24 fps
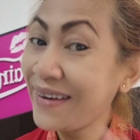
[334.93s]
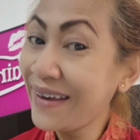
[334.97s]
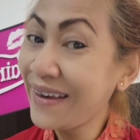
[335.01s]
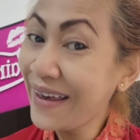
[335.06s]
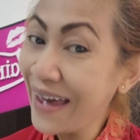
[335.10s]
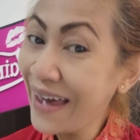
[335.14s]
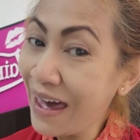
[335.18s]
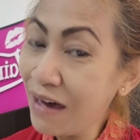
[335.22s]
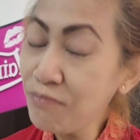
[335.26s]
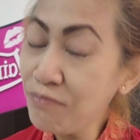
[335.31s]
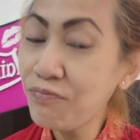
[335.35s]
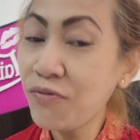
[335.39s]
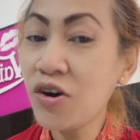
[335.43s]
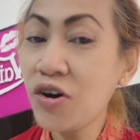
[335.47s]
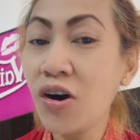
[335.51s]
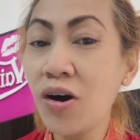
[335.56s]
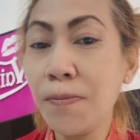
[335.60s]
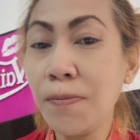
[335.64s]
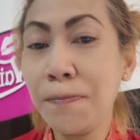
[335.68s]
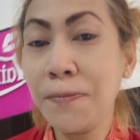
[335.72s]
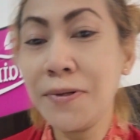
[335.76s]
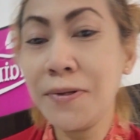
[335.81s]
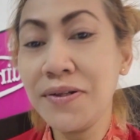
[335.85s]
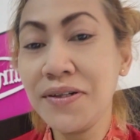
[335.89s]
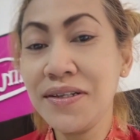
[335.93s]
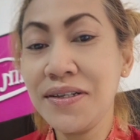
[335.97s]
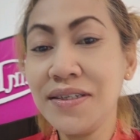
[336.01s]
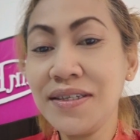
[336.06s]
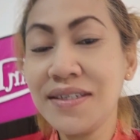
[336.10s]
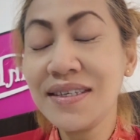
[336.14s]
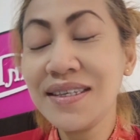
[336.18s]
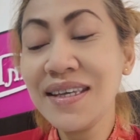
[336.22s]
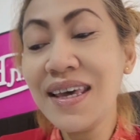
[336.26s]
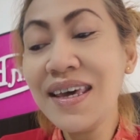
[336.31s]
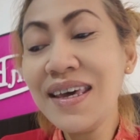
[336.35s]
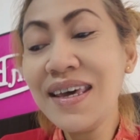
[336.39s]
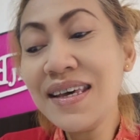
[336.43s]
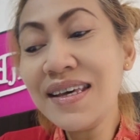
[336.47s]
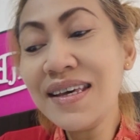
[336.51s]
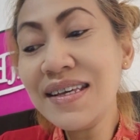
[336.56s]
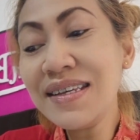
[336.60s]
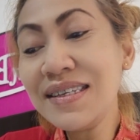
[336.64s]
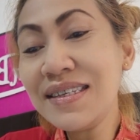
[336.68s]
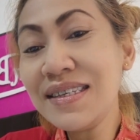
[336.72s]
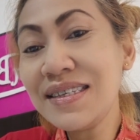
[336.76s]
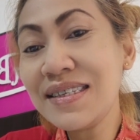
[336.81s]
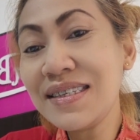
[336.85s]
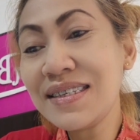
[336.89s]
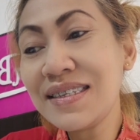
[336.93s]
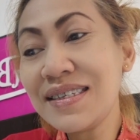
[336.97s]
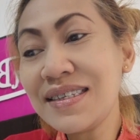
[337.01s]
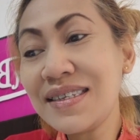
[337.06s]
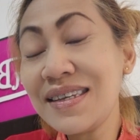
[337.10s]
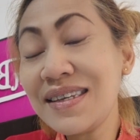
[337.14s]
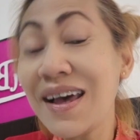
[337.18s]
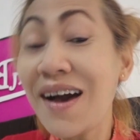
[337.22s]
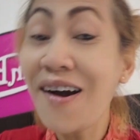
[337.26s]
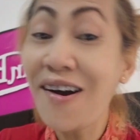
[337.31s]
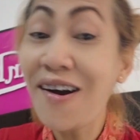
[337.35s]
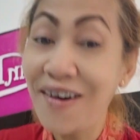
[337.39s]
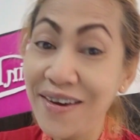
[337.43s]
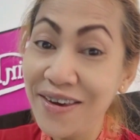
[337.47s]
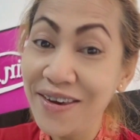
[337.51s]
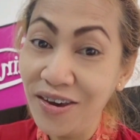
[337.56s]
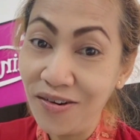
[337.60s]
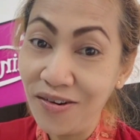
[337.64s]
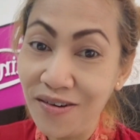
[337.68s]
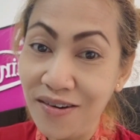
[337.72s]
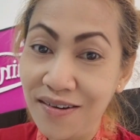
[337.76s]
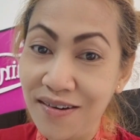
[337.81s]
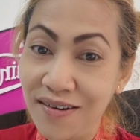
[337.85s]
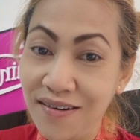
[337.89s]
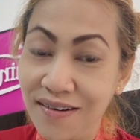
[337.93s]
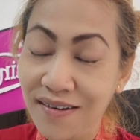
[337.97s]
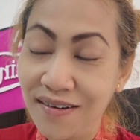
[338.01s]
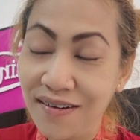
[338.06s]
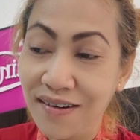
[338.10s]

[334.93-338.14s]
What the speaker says: gap couples is higher.